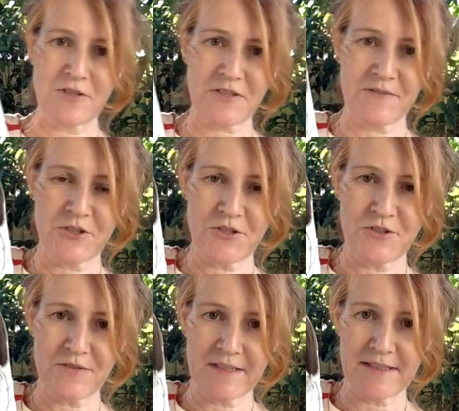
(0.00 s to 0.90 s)
Oxford
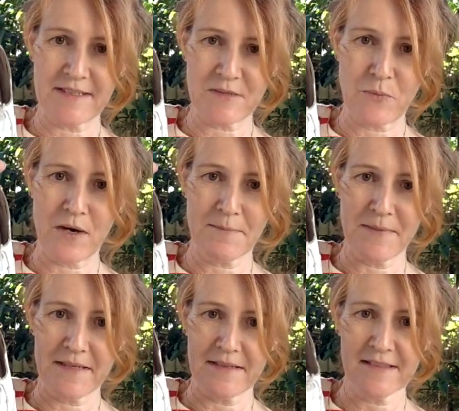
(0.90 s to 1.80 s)
shoes, really, this white
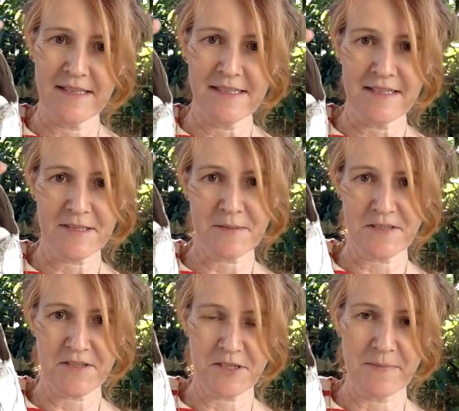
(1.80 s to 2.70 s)
pair. This was
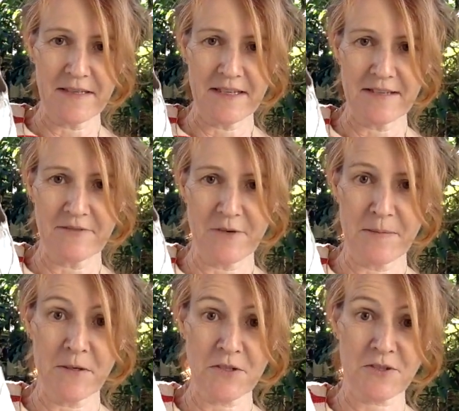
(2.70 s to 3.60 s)
also made out of
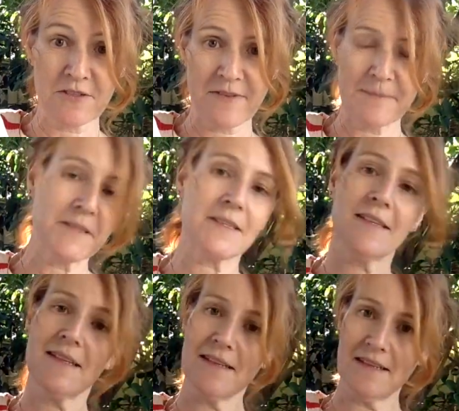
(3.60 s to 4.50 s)
upholstery fabric.
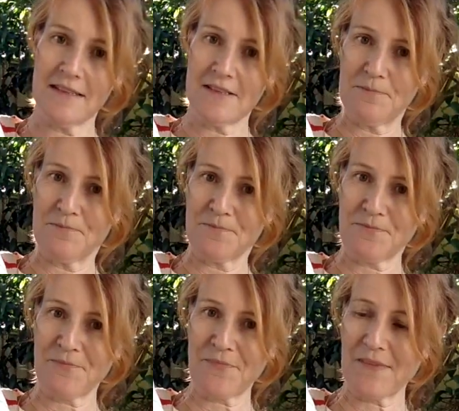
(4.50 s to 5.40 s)

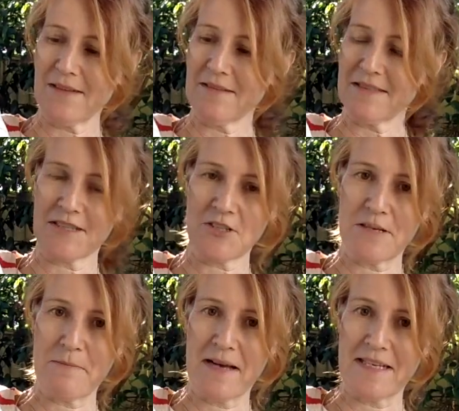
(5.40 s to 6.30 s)
It's actually
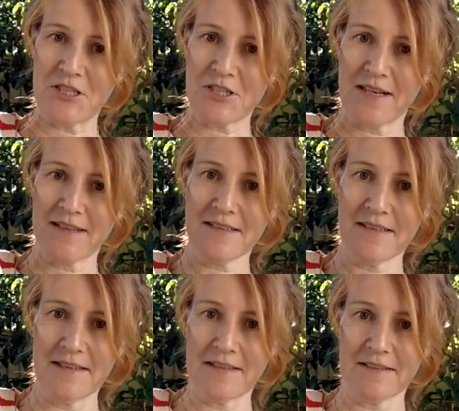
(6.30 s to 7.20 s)
a beige colour,
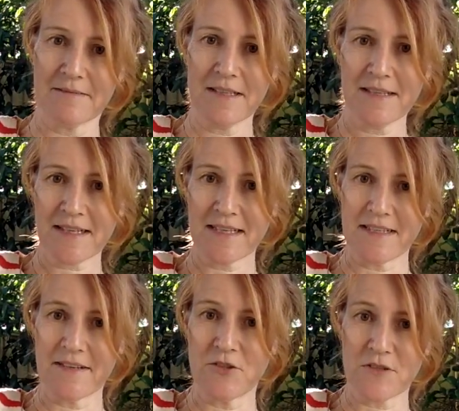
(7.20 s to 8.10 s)
and I cut
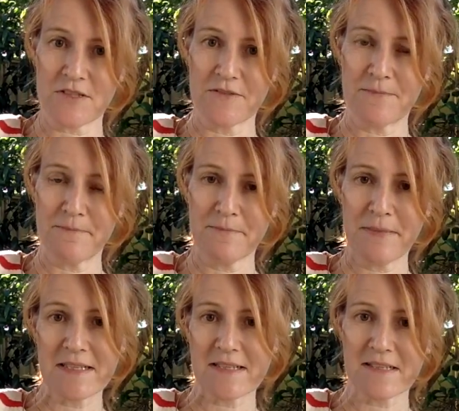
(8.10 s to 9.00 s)
out the Oxford
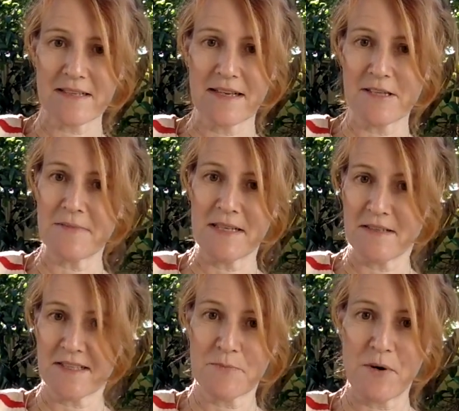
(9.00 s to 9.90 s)
pieces, laid them down
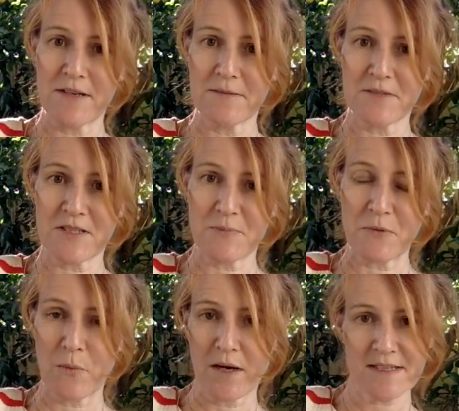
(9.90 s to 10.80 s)
and sprayed them just with
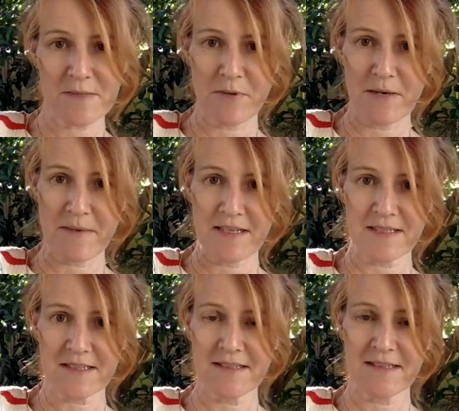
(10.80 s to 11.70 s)
white spray
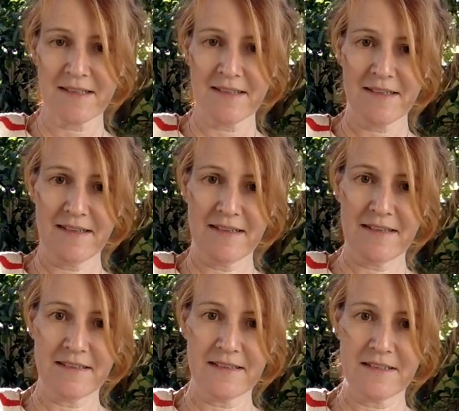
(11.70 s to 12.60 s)
paint,
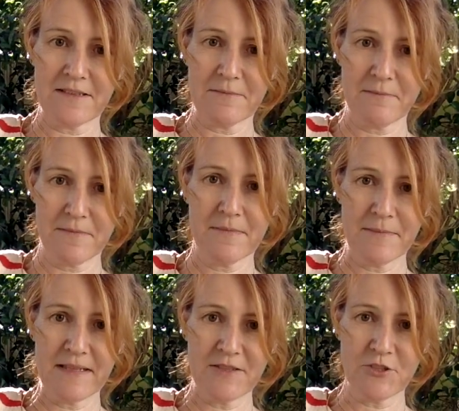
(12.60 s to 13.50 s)
and
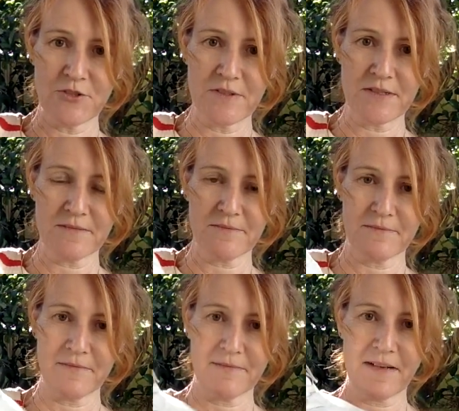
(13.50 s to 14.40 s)
made the shoes
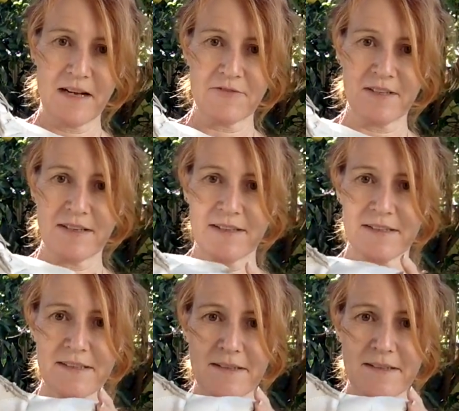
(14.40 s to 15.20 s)
after that.